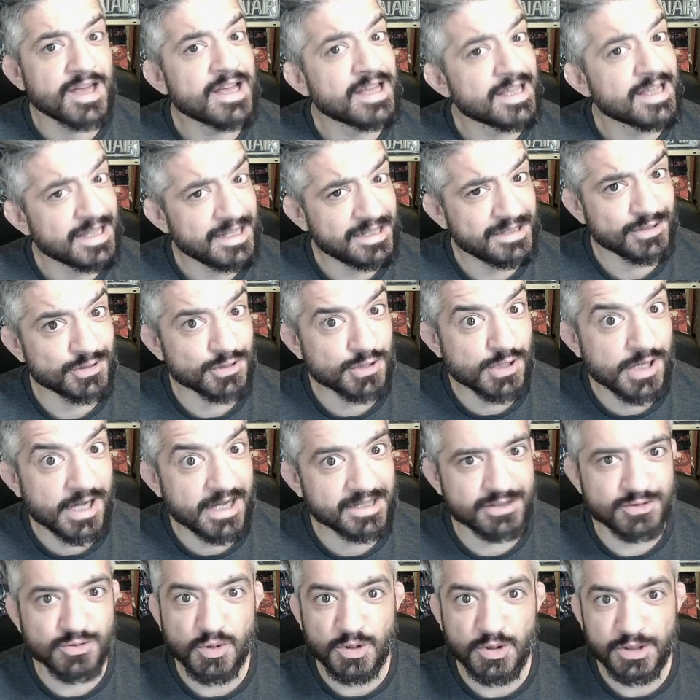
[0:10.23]
Hello
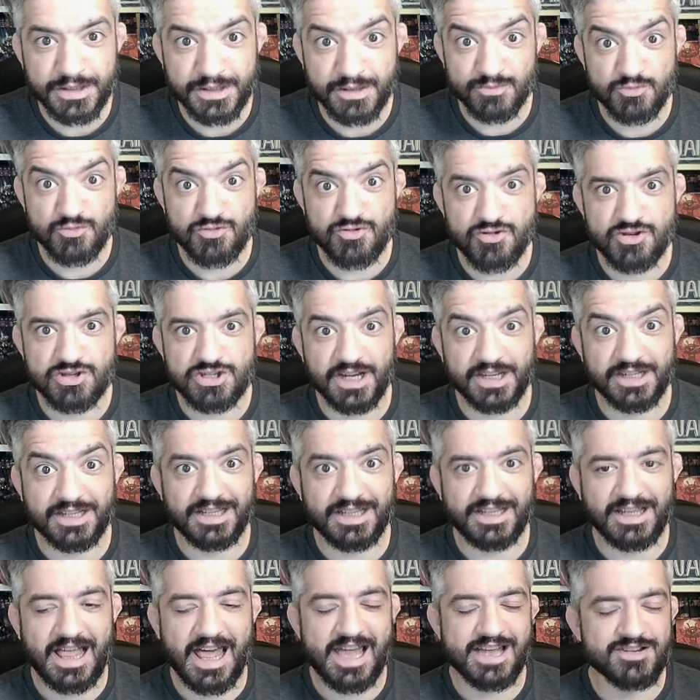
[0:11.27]
Gunk, welcome to the
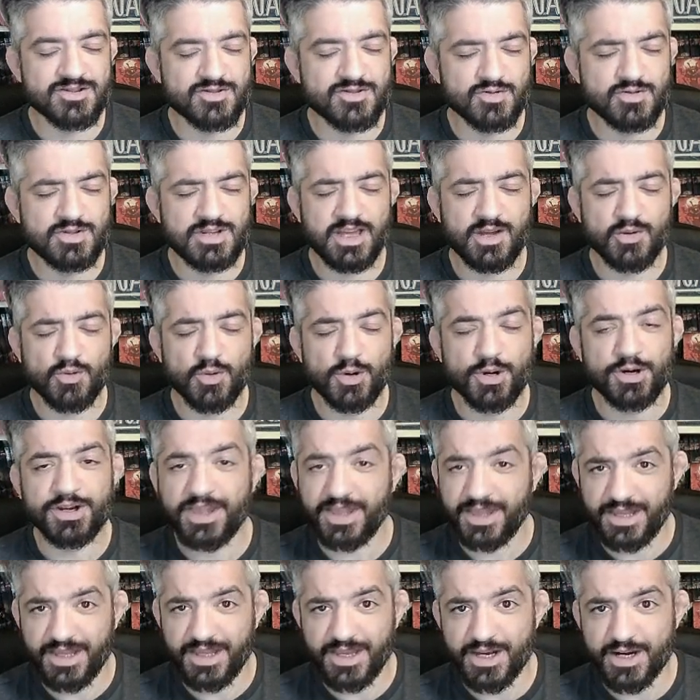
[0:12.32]
channel and today we're
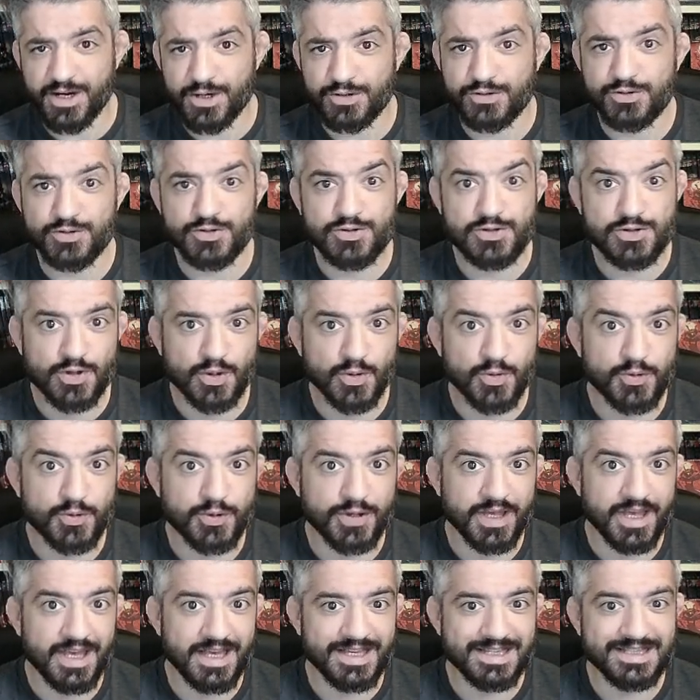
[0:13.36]
here to
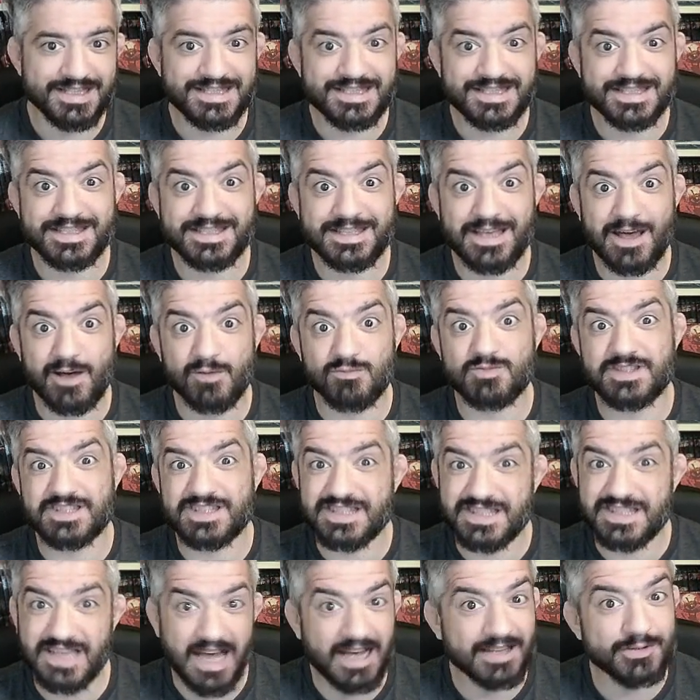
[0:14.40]
showcase some
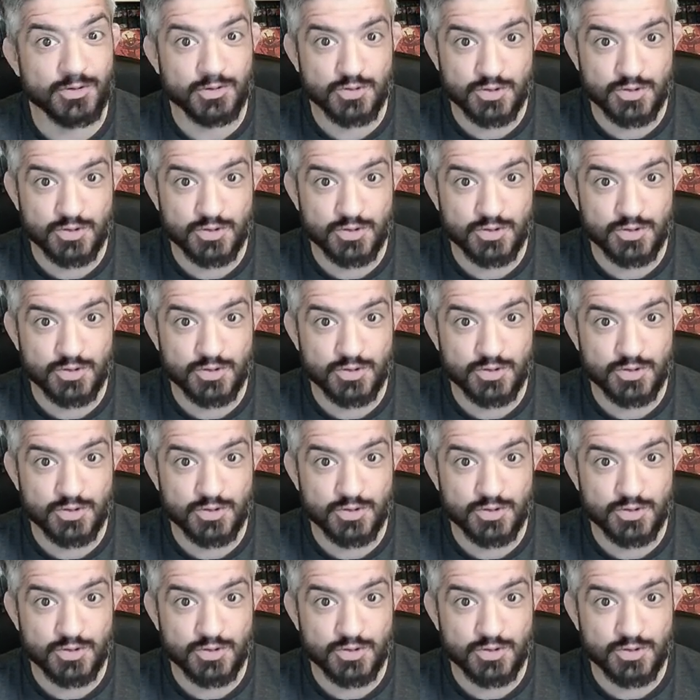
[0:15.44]
Sado